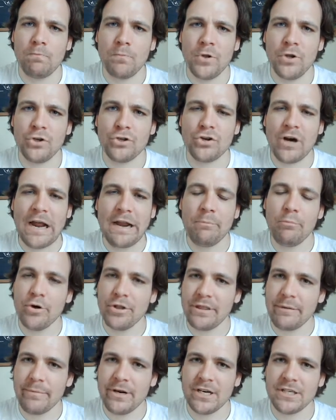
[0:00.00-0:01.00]
You try to put
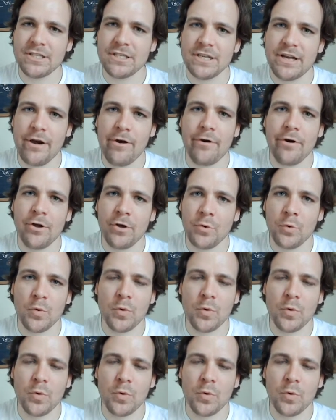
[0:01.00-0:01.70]
them in a scenario,